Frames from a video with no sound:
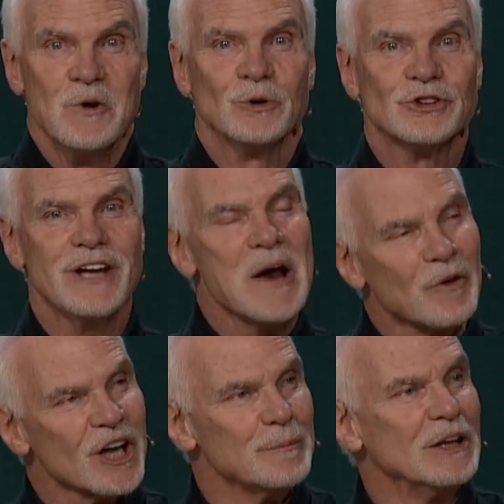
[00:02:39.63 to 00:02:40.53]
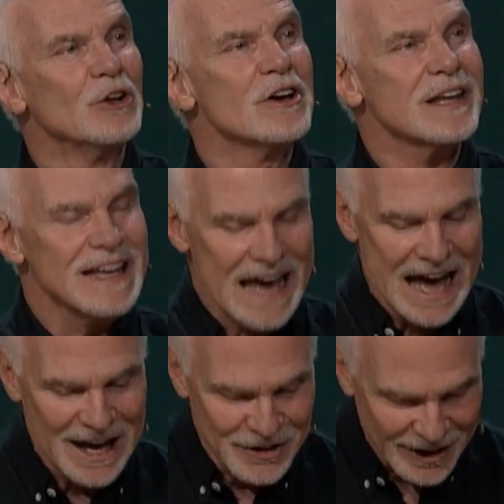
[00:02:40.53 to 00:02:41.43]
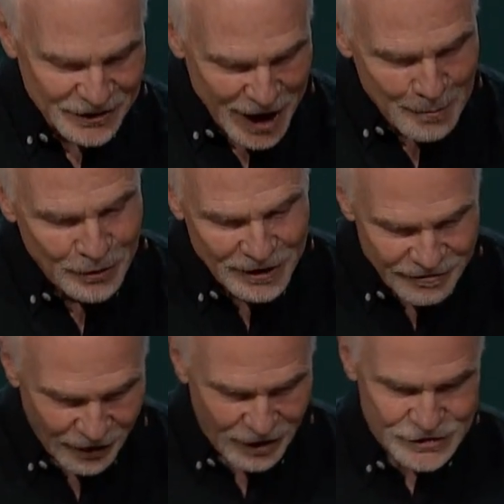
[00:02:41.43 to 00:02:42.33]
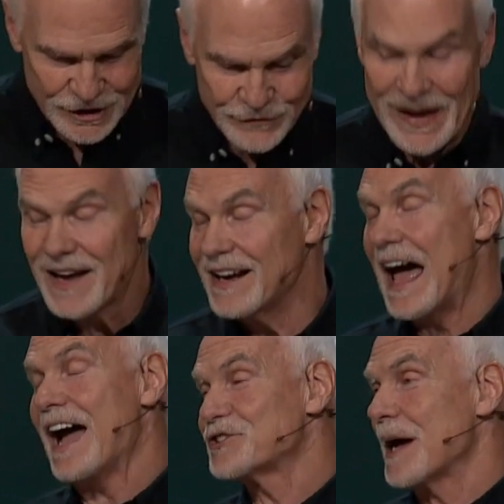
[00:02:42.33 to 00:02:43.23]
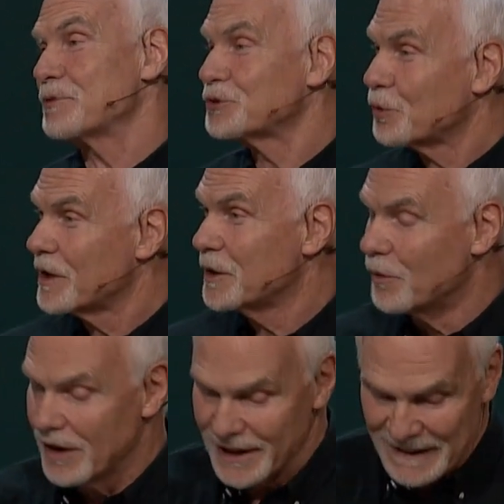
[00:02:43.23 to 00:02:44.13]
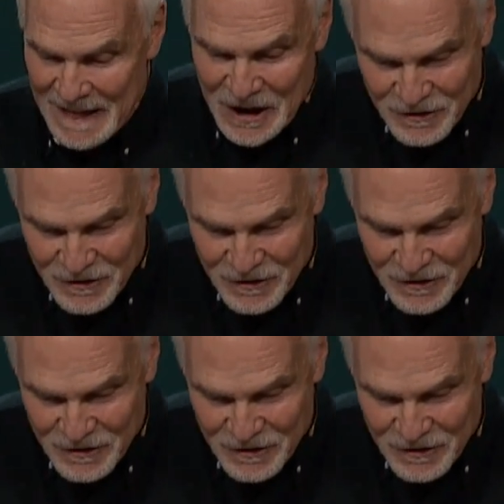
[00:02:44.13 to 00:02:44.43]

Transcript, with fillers: Well, today we're going to be looking at a number of verses found in Acts chapter 21,